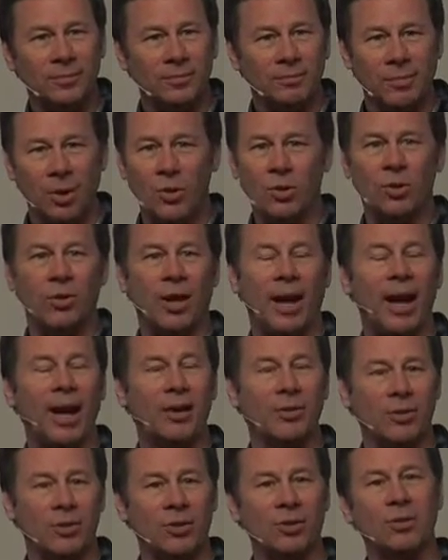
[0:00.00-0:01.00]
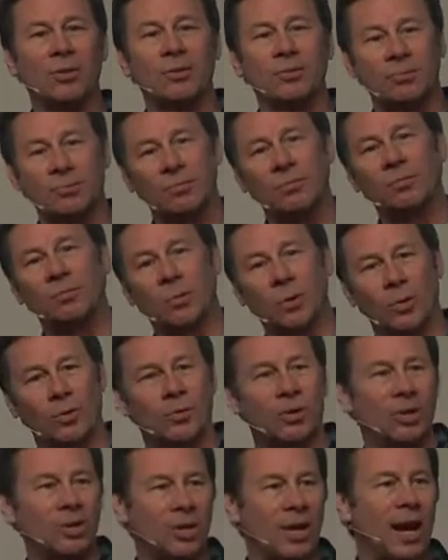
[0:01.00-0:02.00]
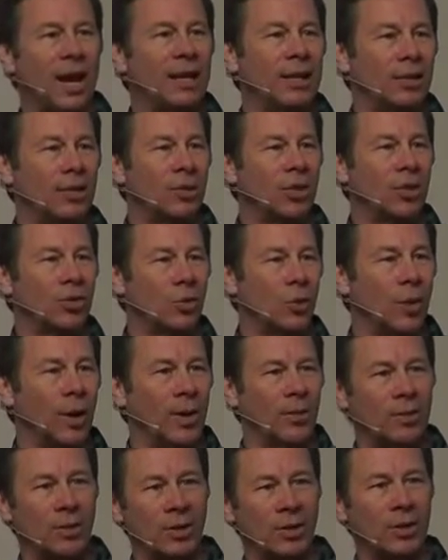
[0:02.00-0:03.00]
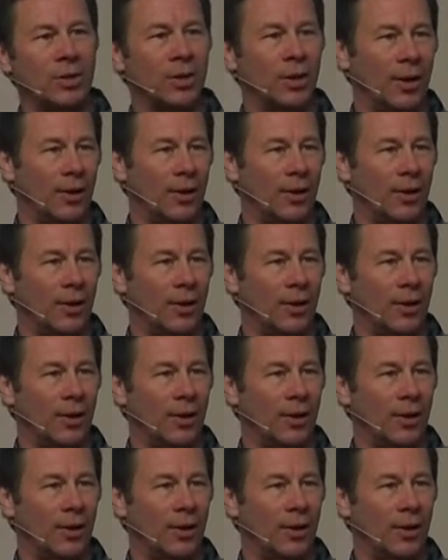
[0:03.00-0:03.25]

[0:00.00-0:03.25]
Most of the houses were designed in such a way with a,